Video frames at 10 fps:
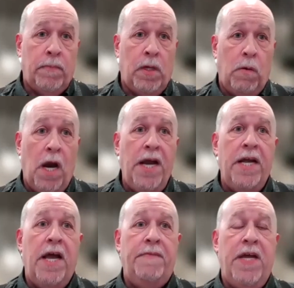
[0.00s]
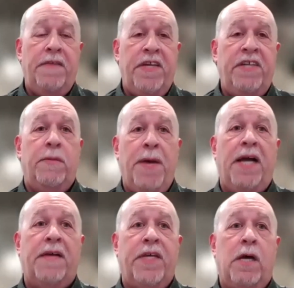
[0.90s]
Right. And they sit
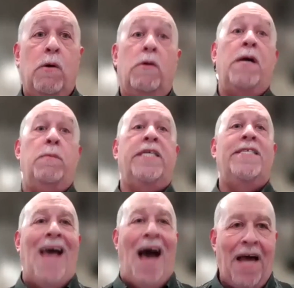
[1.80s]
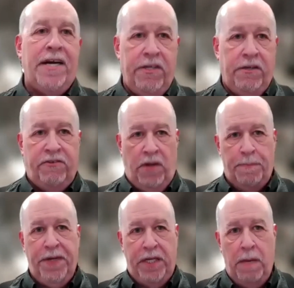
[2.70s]
back and they go, okay, we got to do
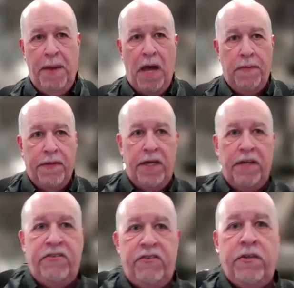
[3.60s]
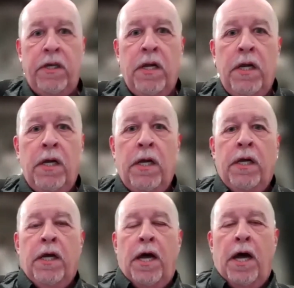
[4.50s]
something about this.
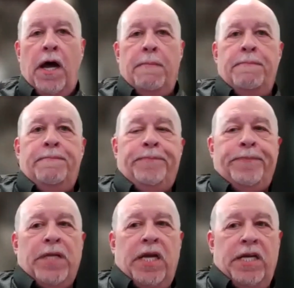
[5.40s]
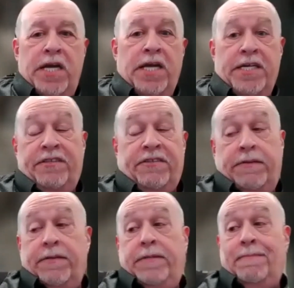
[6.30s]
And it's
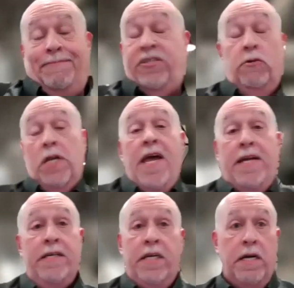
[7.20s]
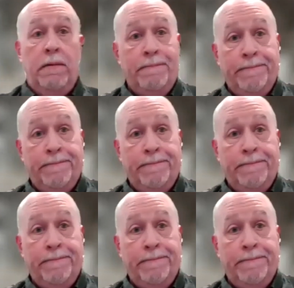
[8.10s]
too late, you know?